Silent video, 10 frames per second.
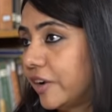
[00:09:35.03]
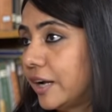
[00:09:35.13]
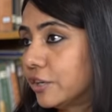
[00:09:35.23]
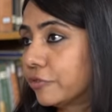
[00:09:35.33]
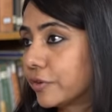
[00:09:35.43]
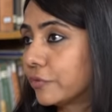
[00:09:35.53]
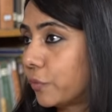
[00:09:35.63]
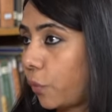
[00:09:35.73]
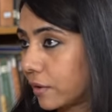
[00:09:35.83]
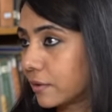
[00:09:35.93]
very different from
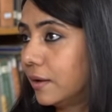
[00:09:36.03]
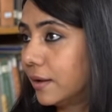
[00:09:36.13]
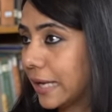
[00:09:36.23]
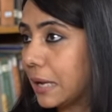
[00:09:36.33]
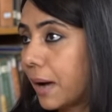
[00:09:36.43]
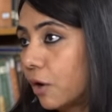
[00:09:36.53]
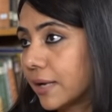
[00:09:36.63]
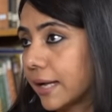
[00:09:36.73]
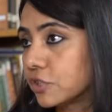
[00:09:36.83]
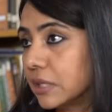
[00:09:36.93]
what came out,
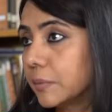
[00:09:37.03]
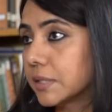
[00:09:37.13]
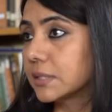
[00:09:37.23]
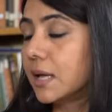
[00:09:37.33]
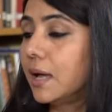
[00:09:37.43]
actually, because